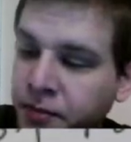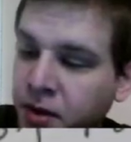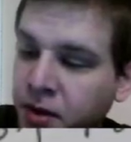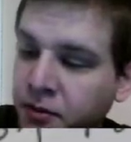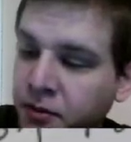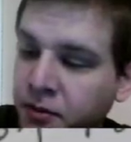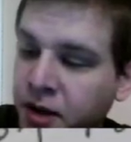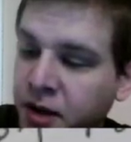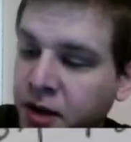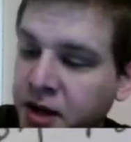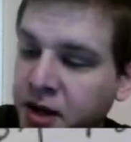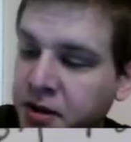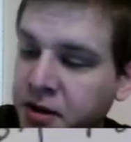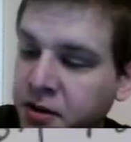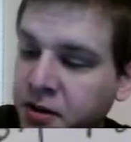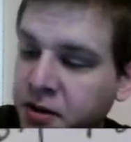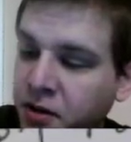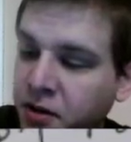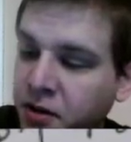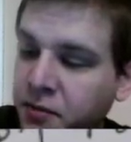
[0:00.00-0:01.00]
Phi
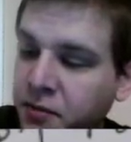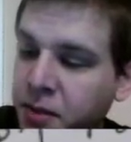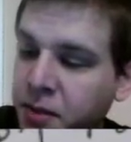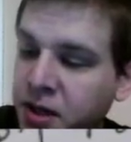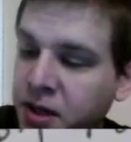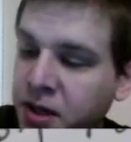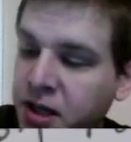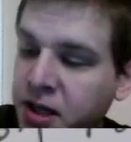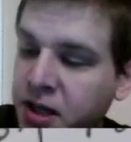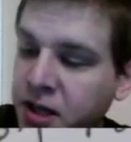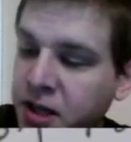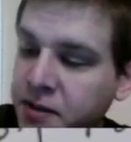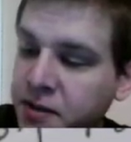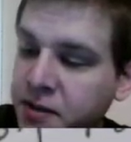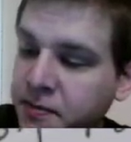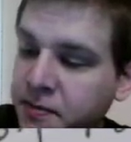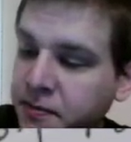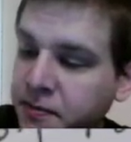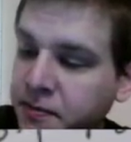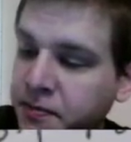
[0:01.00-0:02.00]
of p to the n
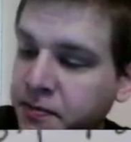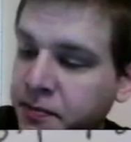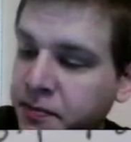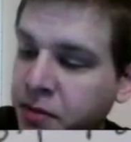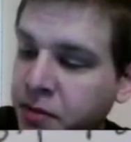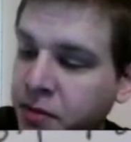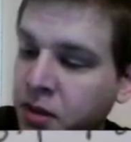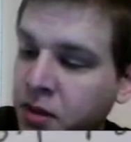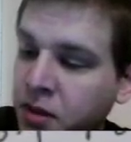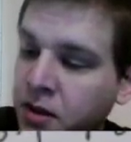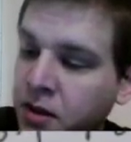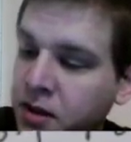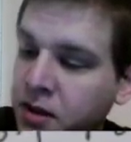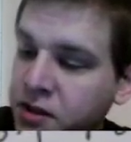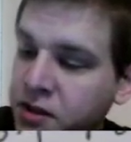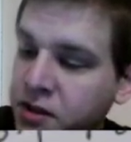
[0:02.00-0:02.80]
is